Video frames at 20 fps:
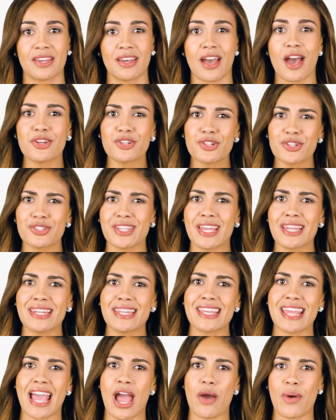
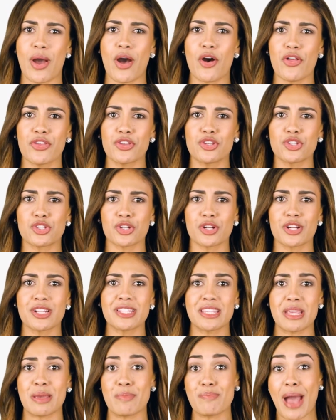Understanding how health
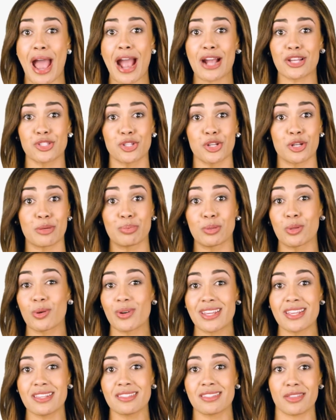insurance impacts your
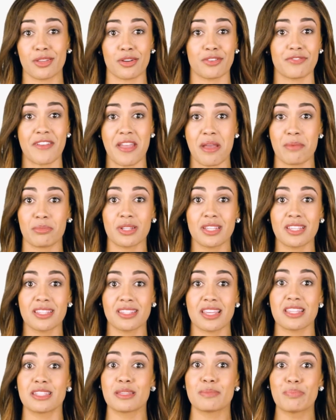employees and their families
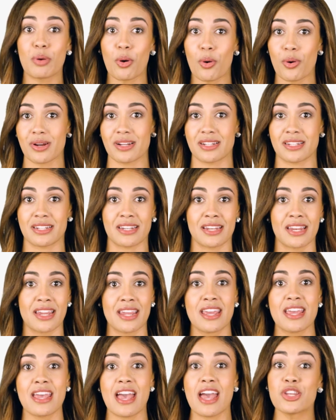is important,
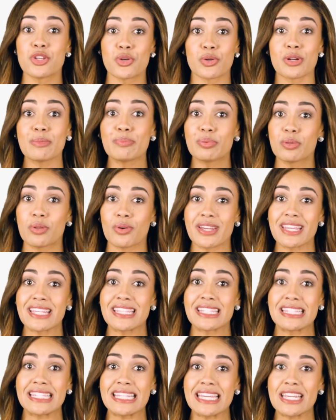and your
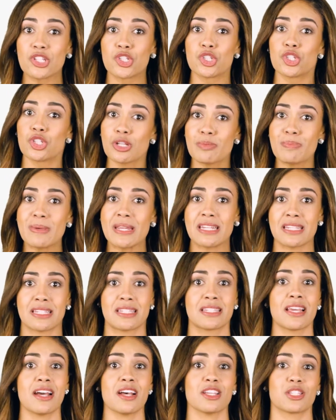employees' needs should be
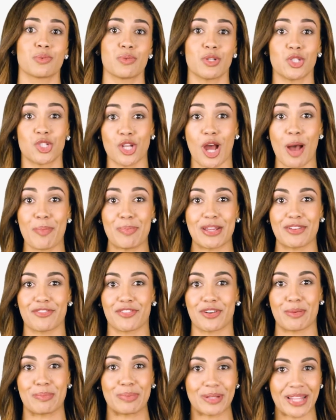discussed when shopping
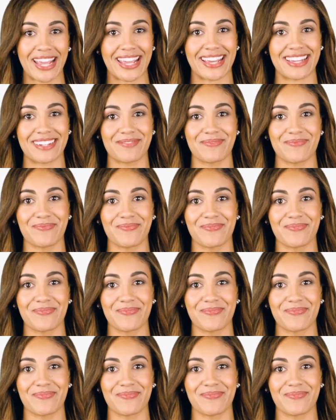for a plan.